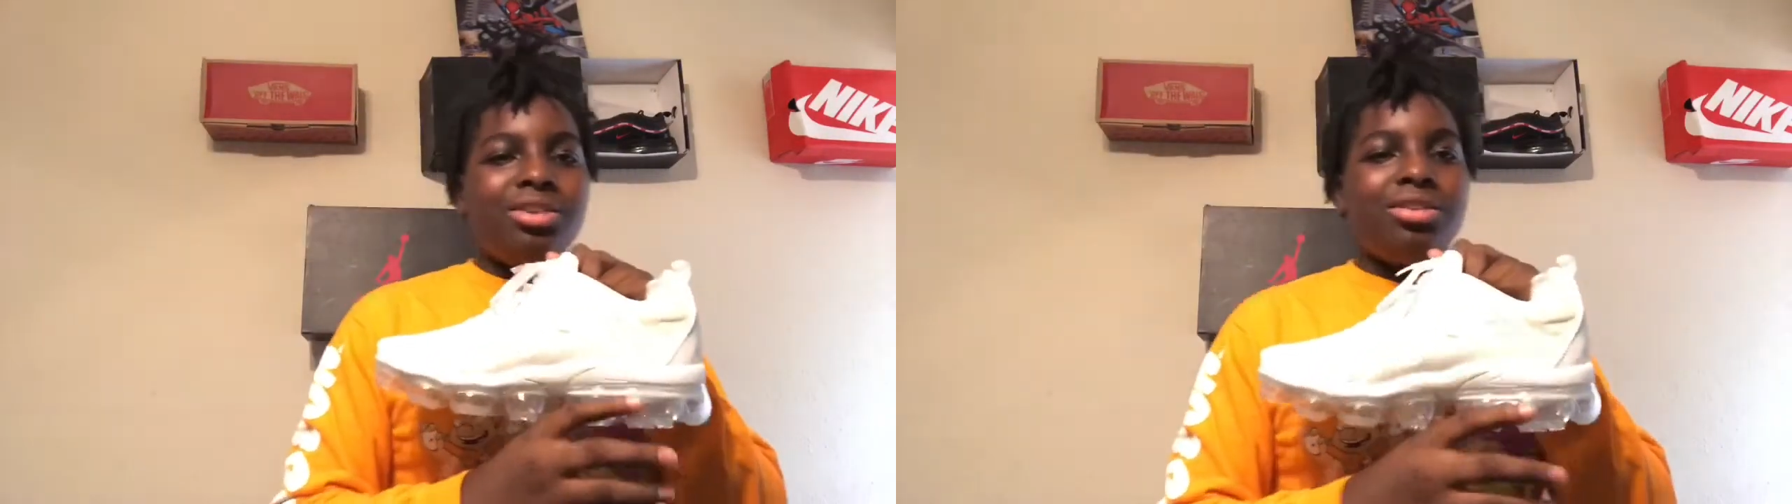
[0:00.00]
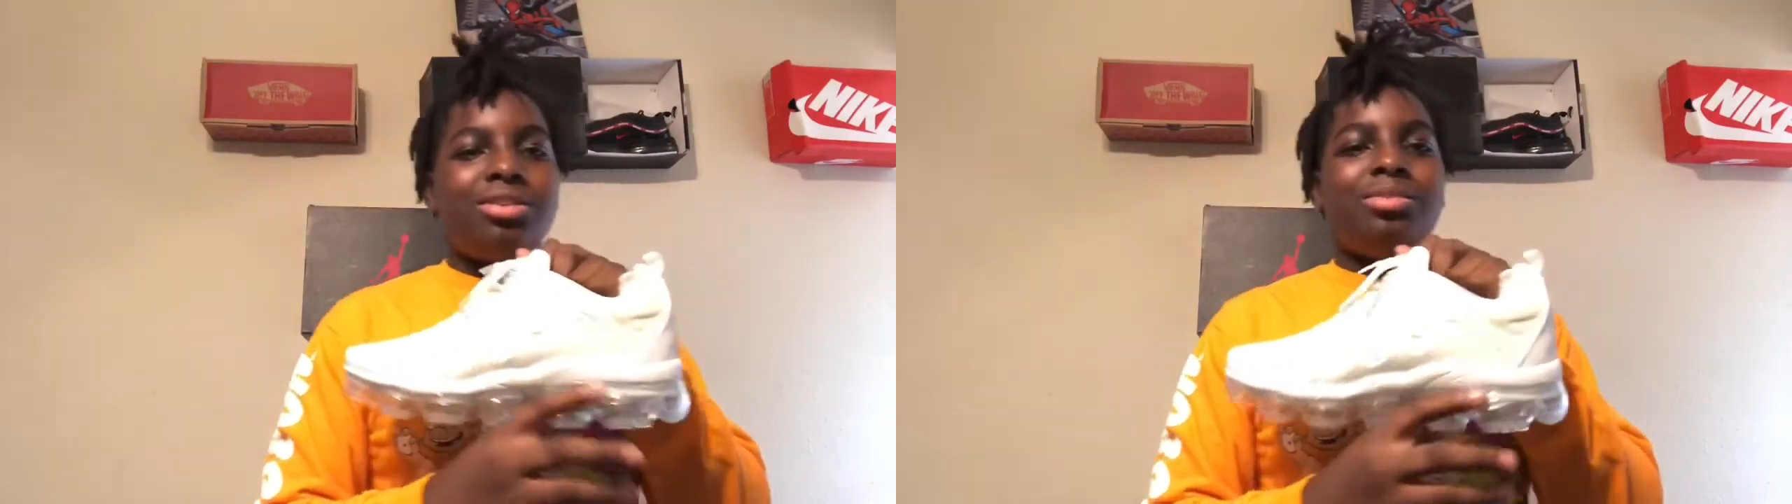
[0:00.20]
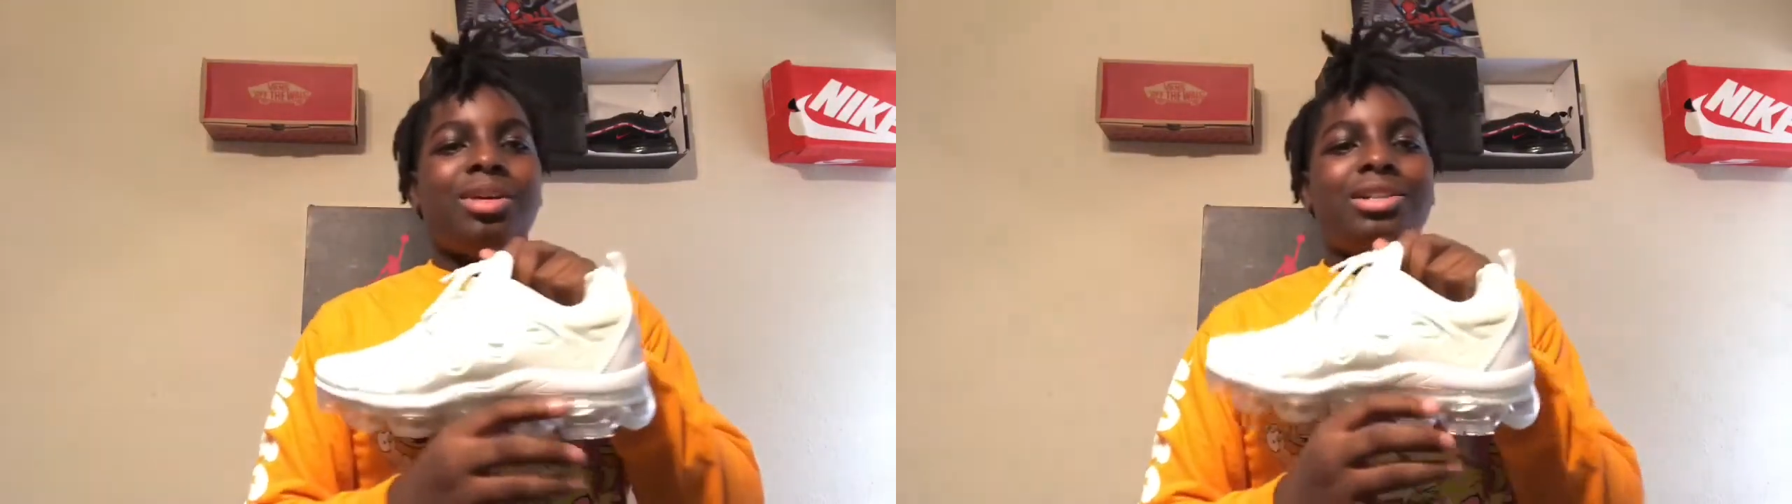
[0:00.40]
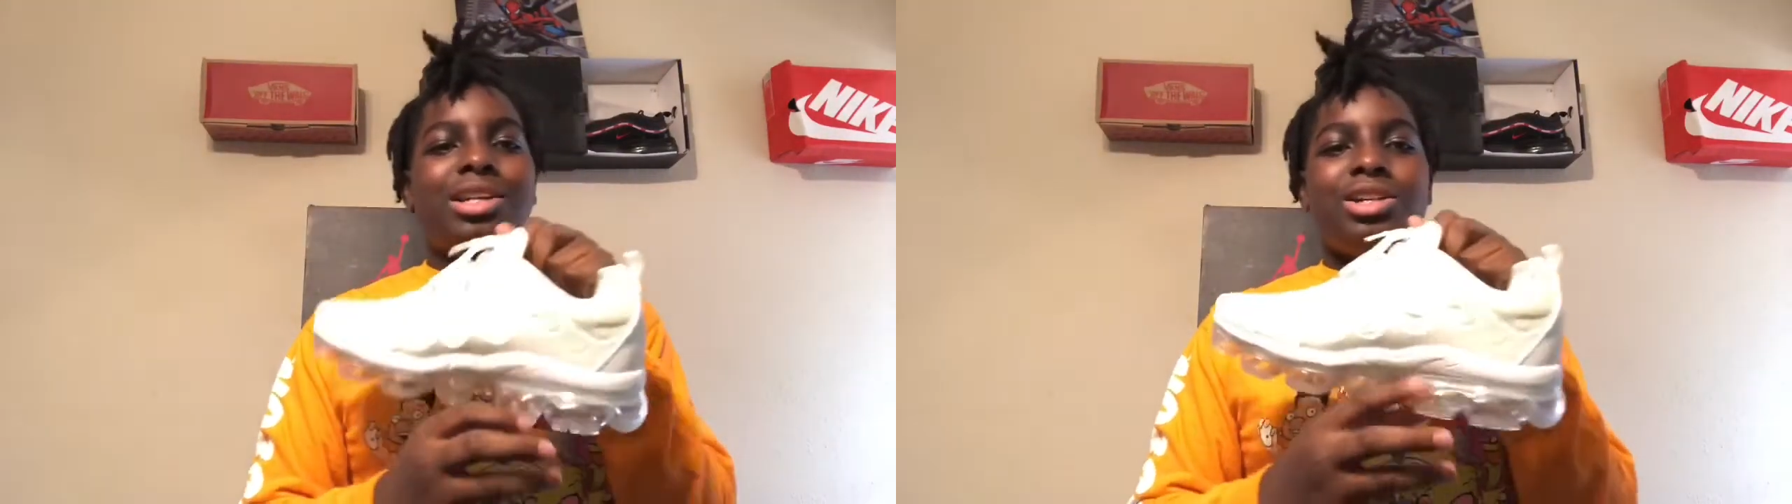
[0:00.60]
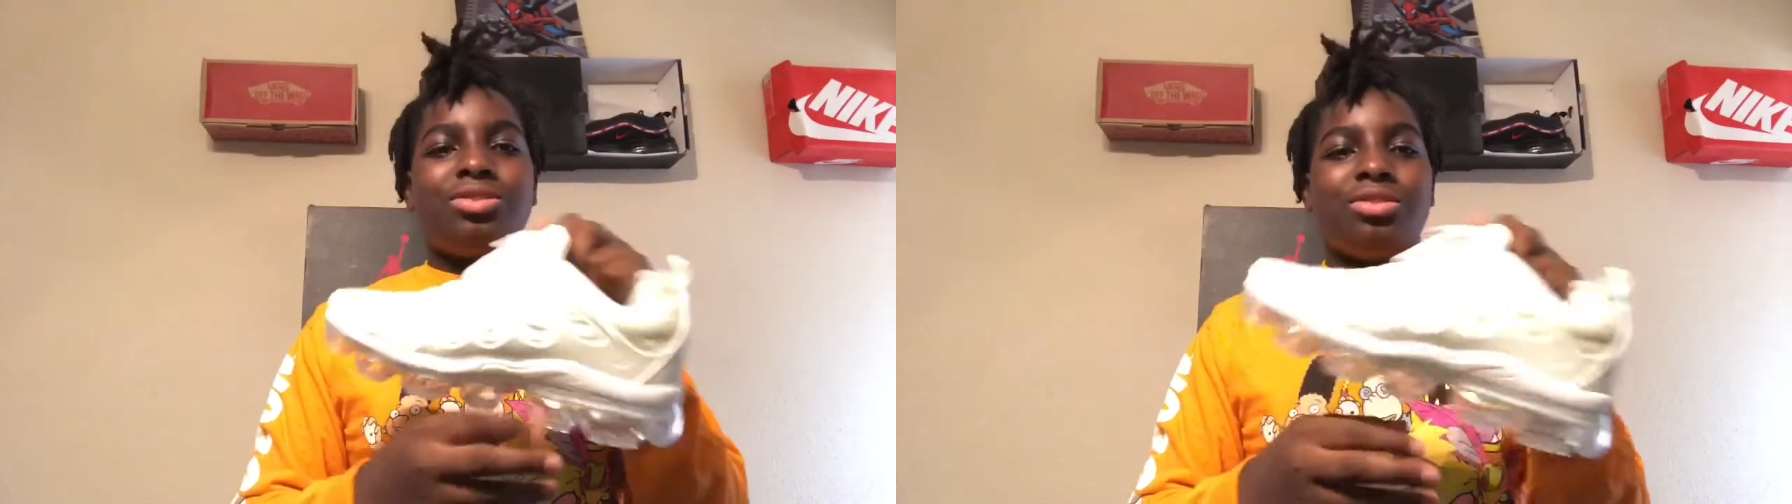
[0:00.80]
You know, I'm not
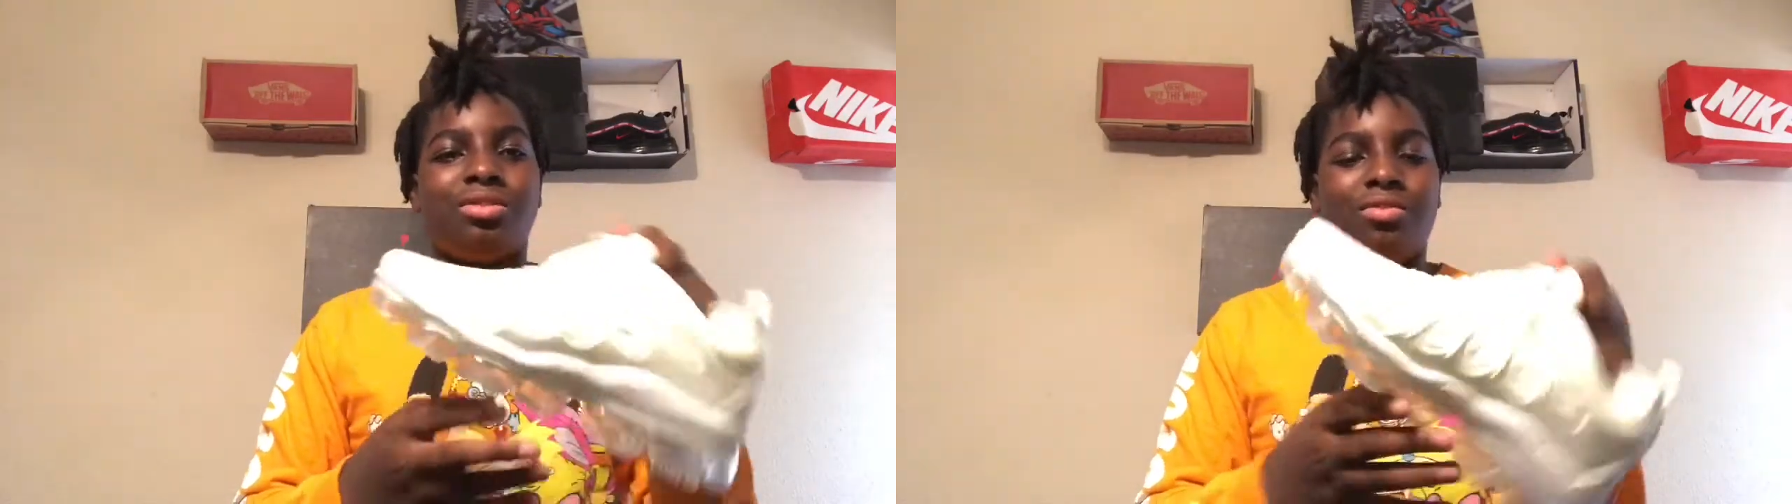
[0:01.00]
that short, I'm